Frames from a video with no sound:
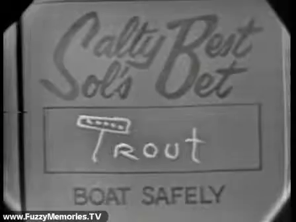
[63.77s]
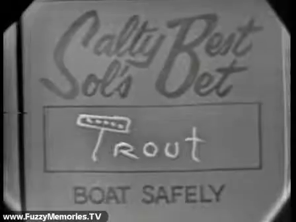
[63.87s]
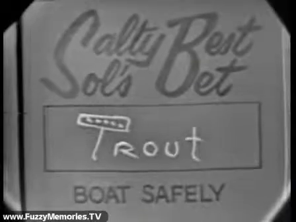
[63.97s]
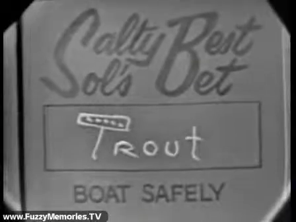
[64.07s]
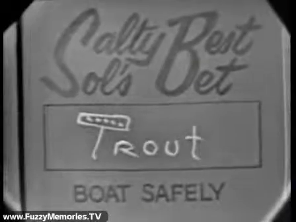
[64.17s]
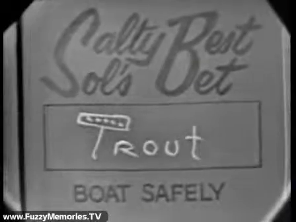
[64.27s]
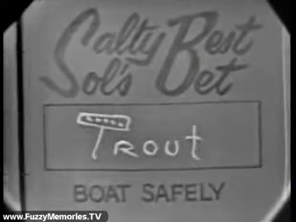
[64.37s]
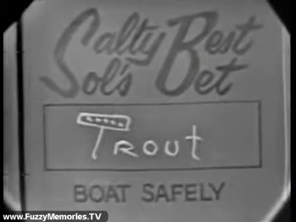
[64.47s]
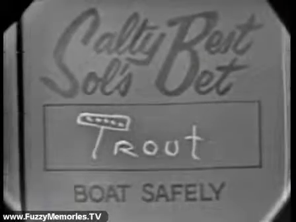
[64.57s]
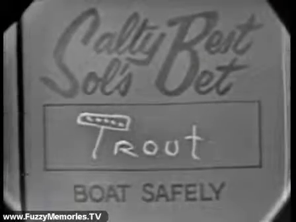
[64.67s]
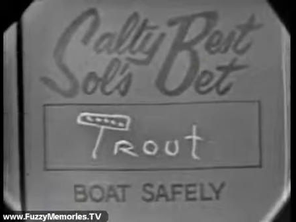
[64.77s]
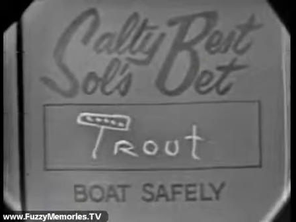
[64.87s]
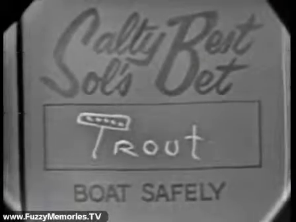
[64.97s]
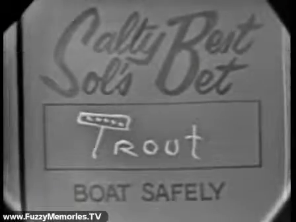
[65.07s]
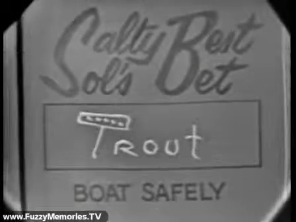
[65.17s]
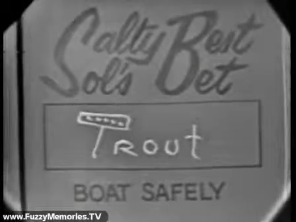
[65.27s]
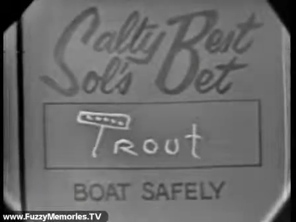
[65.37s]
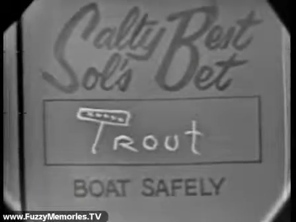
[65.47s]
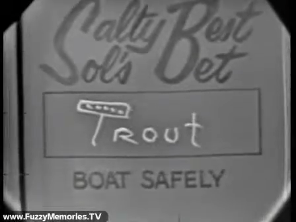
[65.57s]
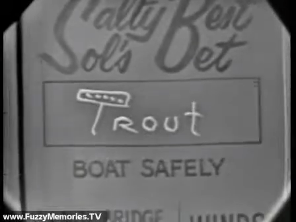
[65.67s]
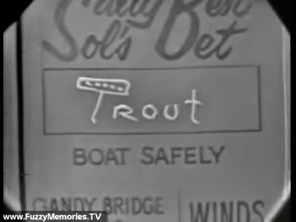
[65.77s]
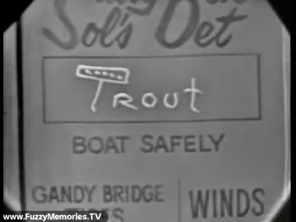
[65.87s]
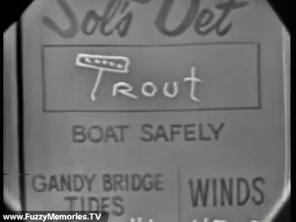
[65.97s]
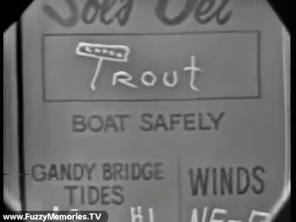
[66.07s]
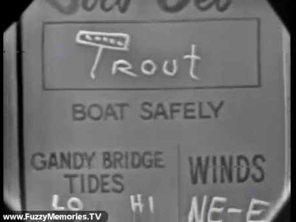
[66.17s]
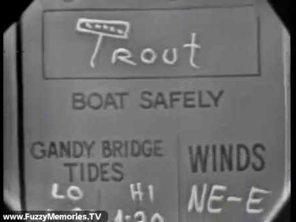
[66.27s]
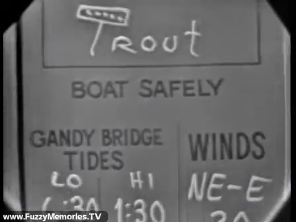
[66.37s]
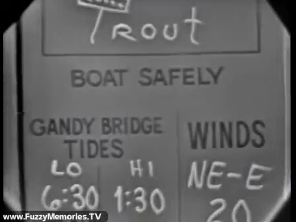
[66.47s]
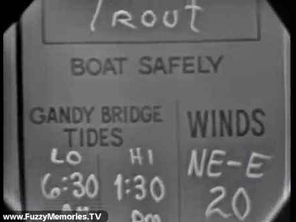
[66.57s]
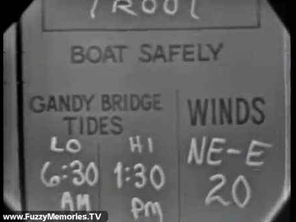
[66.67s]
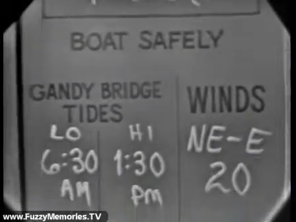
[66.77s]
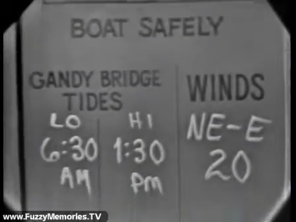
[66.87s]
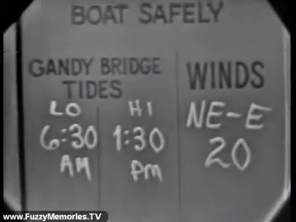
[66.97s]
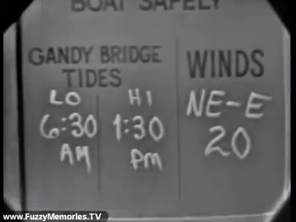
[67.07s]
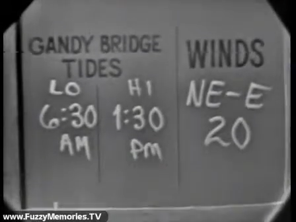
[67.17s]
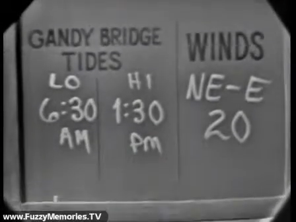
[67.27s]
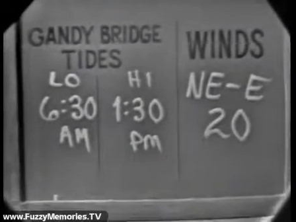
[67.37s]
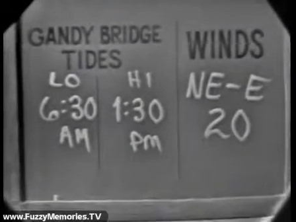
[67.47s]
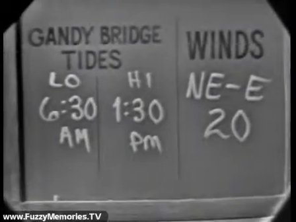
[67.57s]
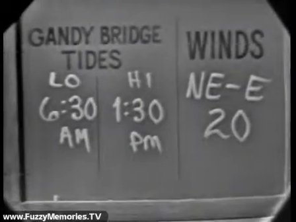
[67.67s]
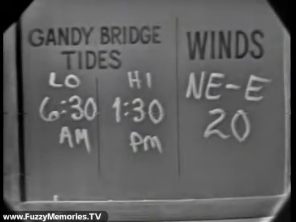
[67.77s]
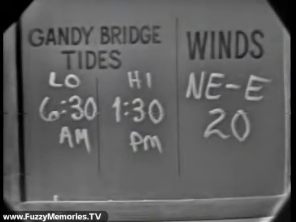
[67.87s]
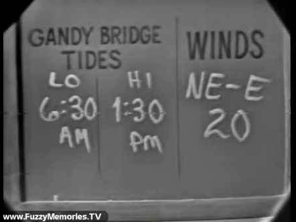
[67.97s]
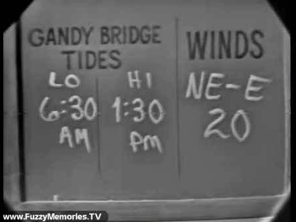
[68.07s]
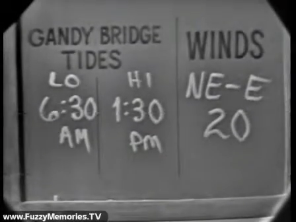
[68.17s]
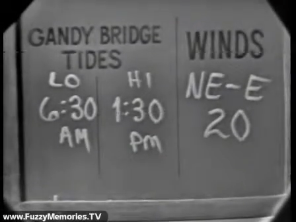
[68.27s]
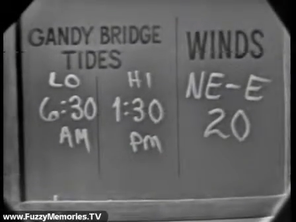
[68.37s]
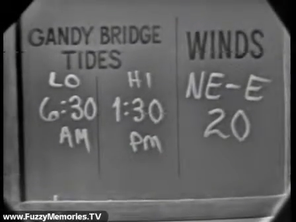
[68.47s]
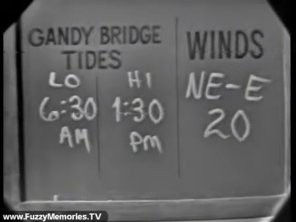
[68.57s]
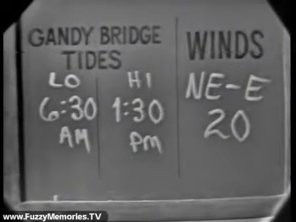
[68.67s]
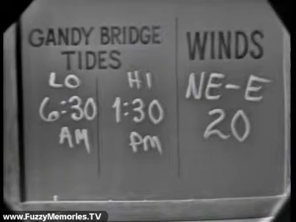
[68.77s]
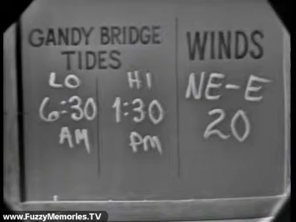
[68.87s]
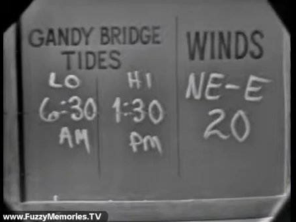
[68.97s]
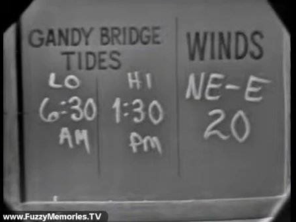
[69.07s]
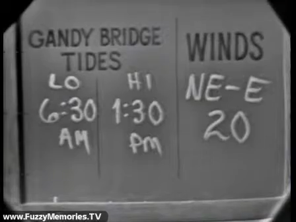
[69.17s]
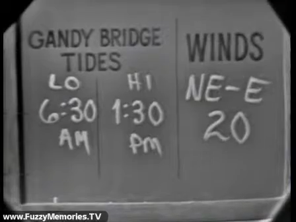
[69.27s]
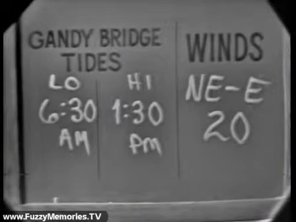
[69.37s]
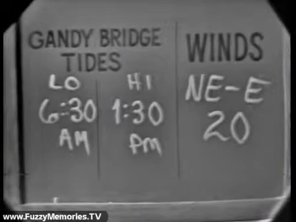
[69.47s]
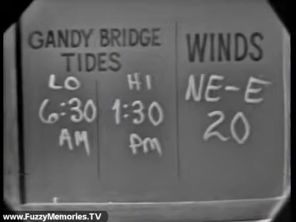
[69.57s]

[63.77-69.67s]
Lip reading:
Nobody's mouth can be seen.